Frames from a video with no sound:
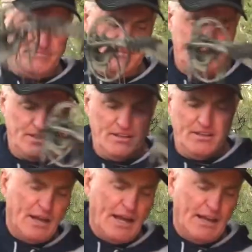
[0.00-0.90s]
The other
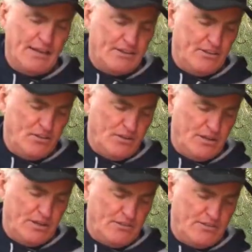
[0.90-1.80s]
way that I like to do
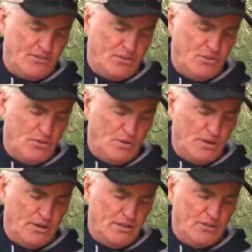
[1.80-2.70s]
it is
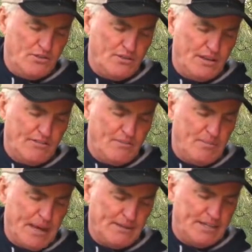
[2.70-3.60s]
to use it as a
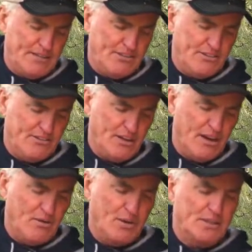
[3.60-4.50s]
back tension
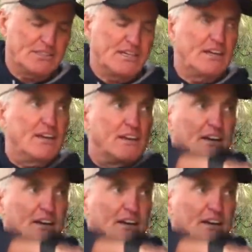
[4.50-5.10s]
style release aid.